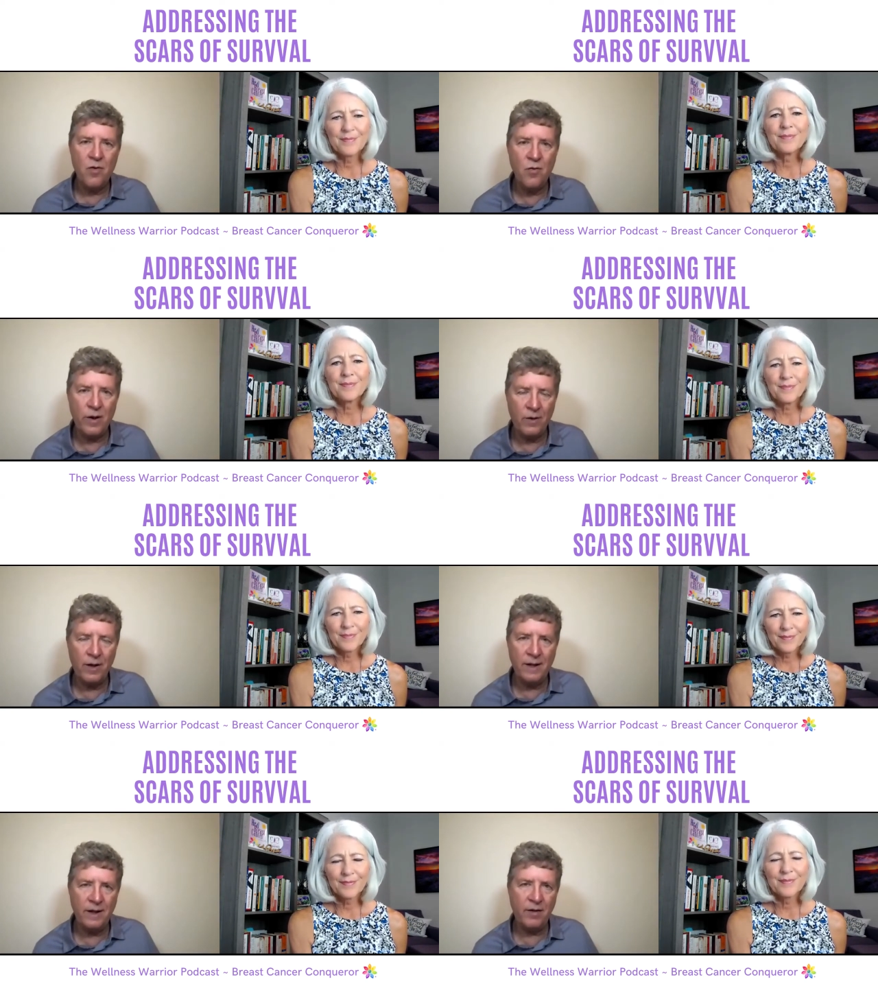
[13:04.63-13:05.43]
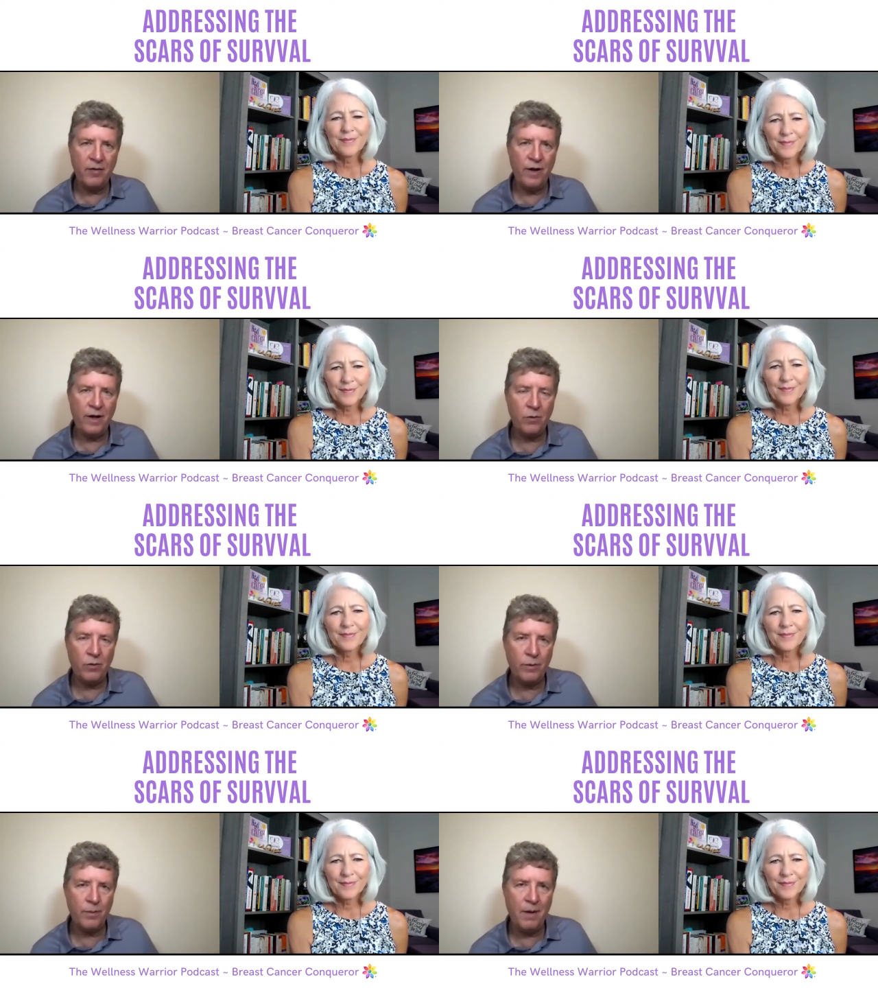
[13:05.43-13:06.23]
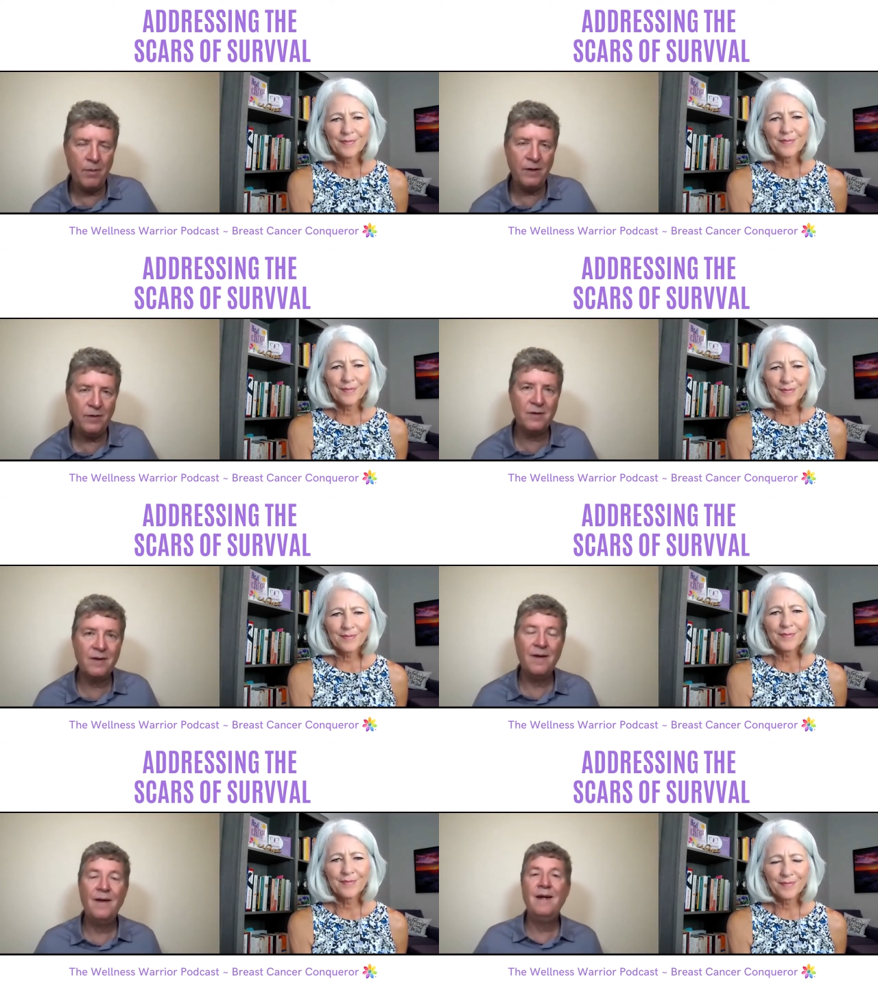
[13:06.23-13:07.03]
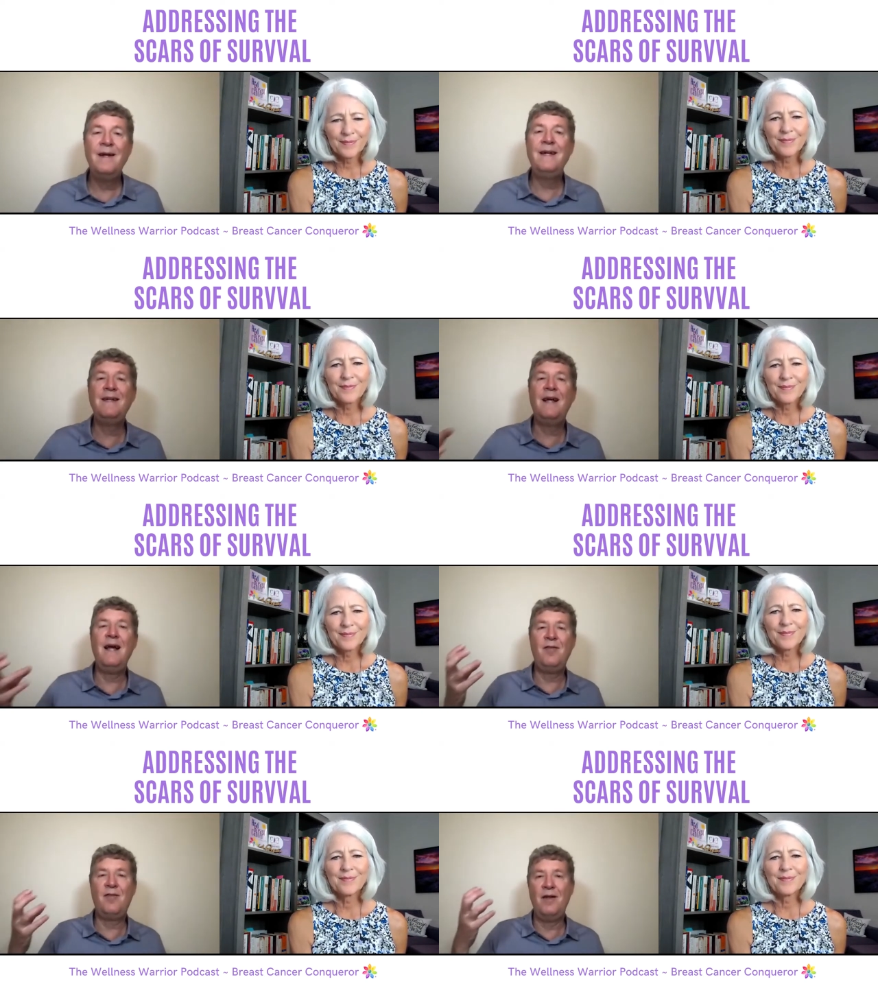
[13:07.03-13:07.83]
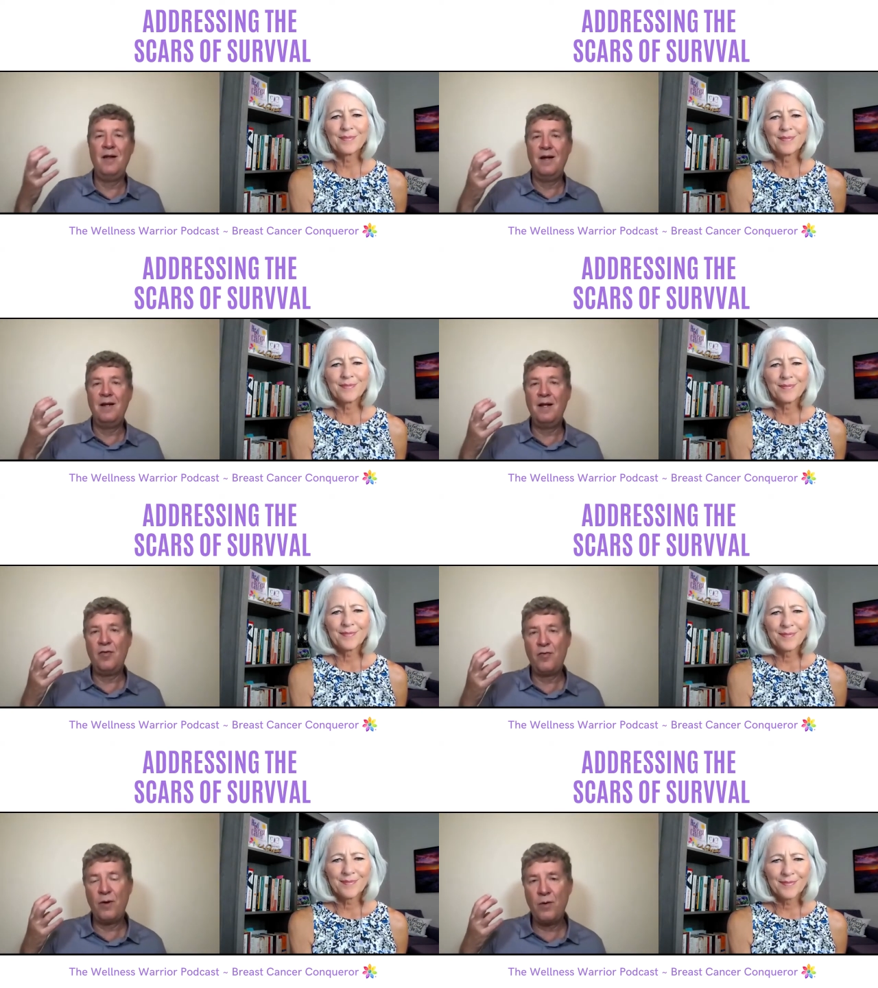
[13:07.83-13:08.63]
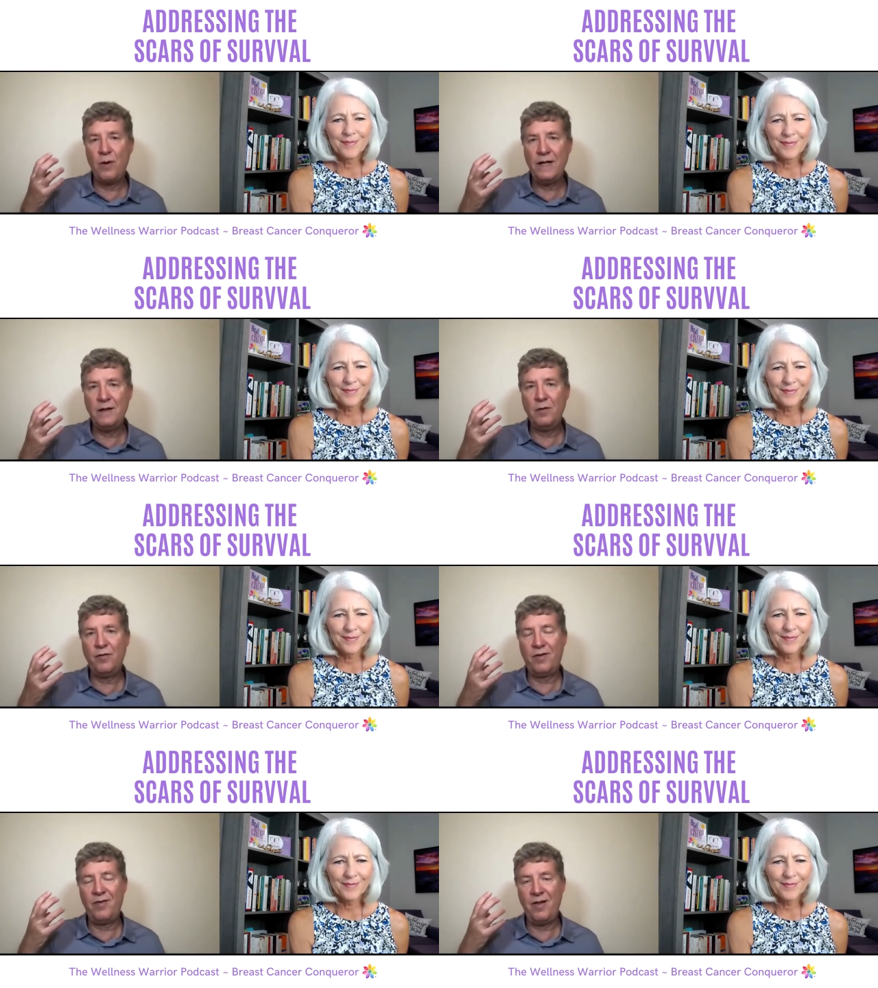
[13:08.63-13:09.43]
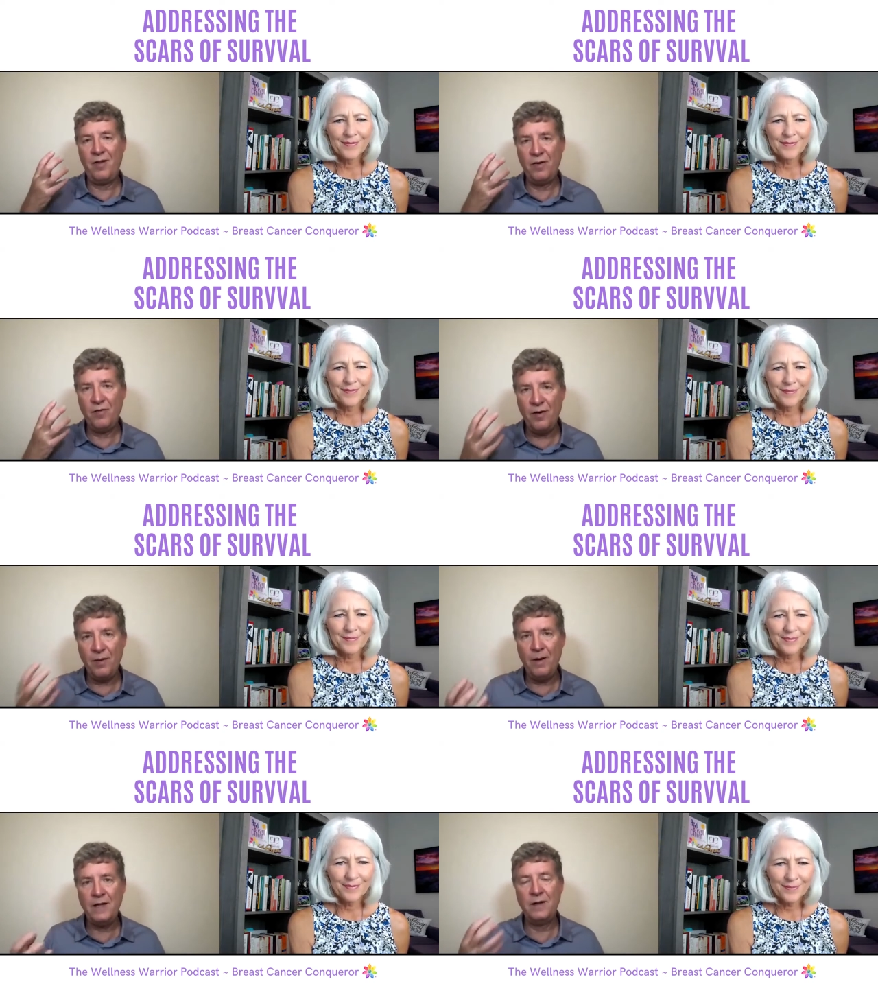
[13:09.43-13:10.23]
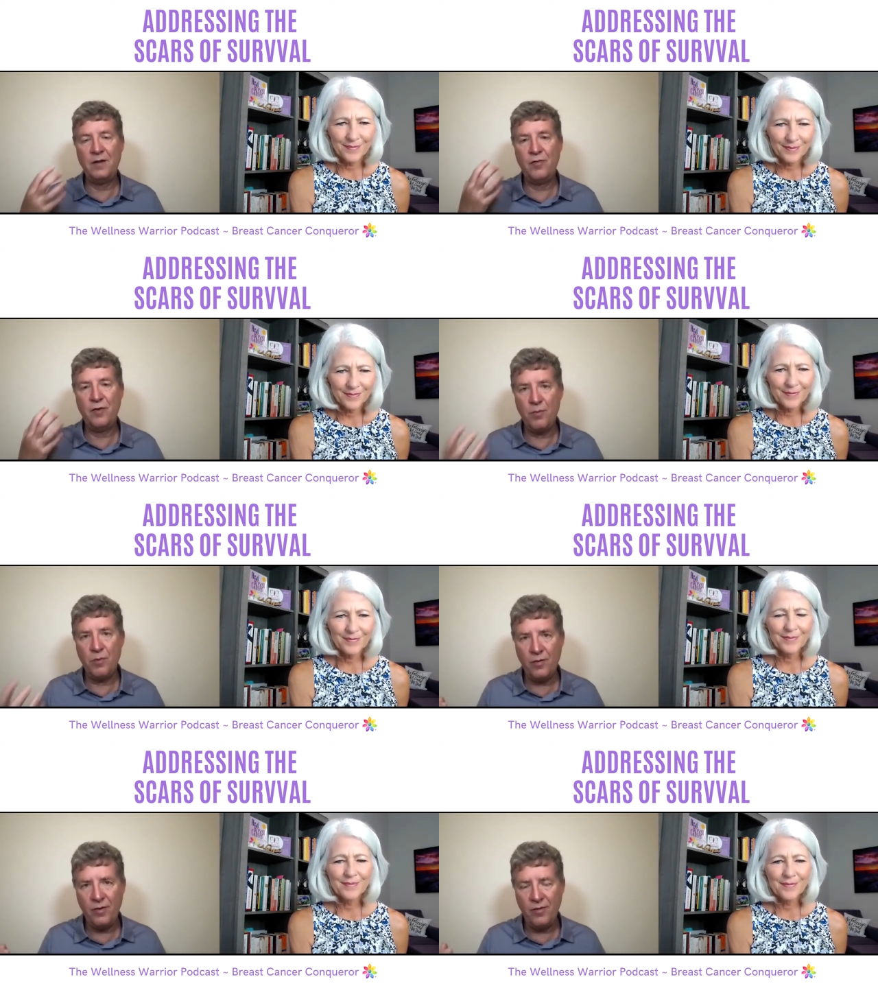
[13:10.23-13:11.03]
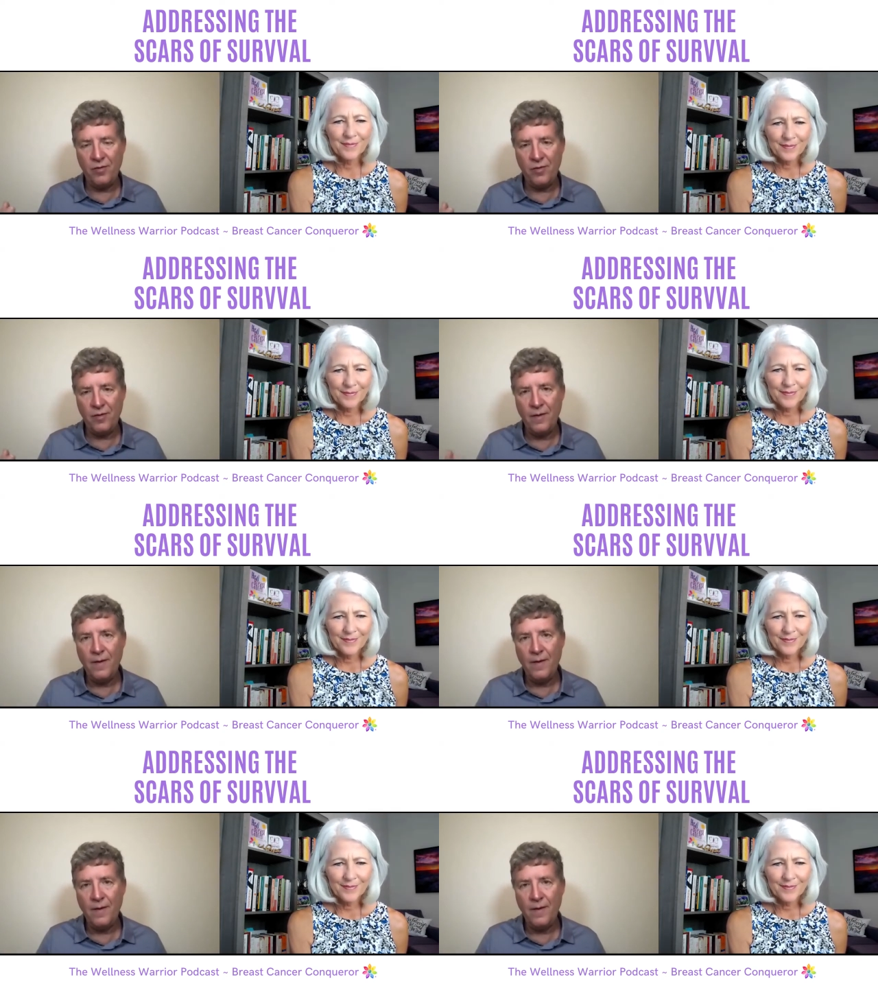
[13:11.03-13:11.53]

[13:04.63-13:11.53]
Speaker 1: regulating effect, which we published. It has this regulation of excessive inflammation and fibrosis.